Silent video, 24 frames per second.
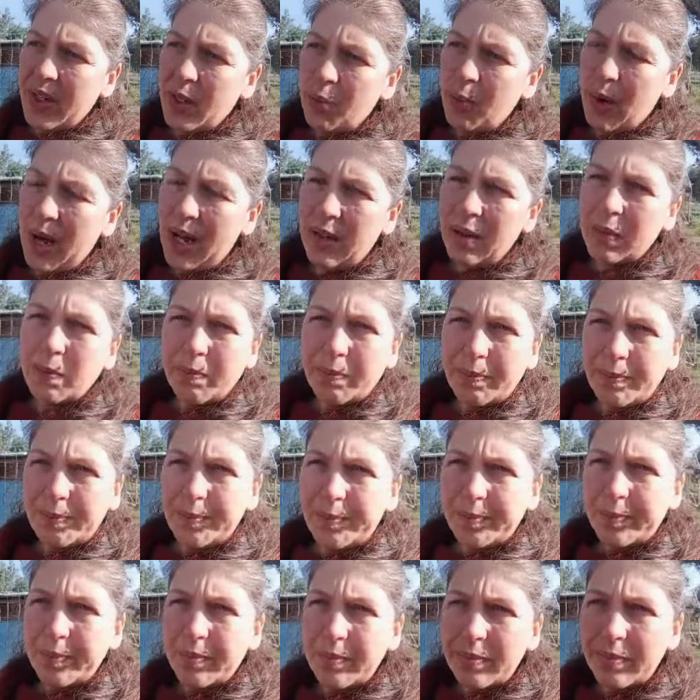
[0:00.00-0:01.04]
Well,
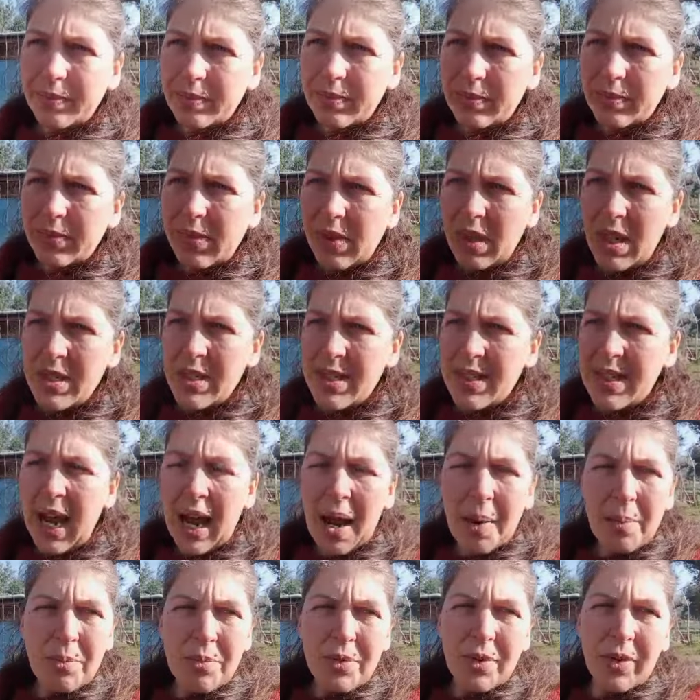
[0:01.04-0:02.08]
as
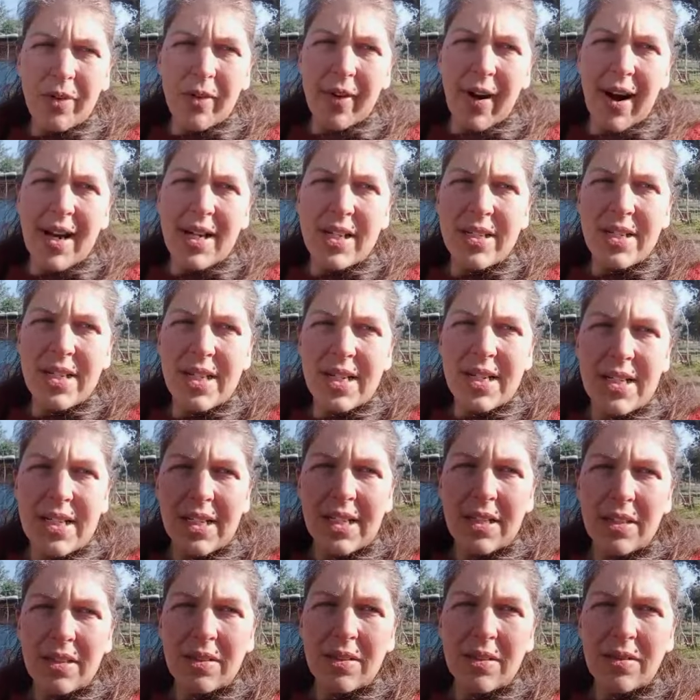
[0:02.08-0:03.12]
time progressed, he
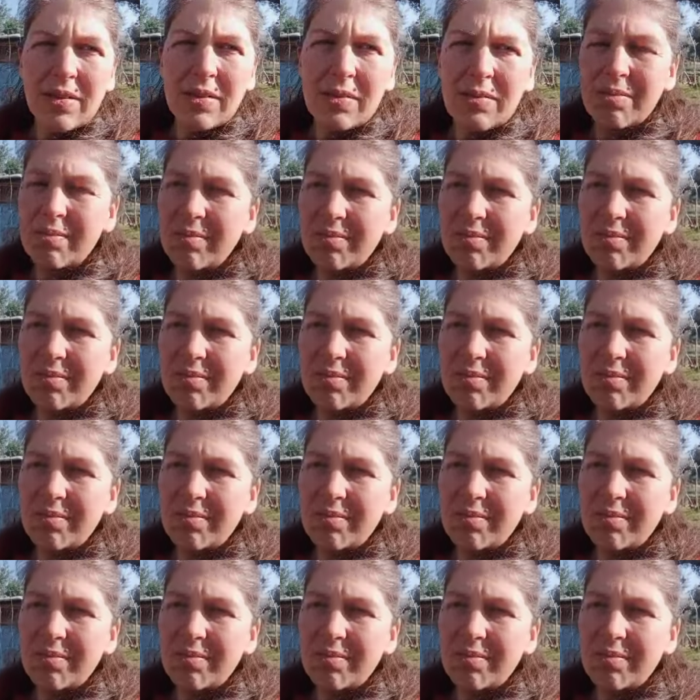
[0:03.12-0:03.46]
didn't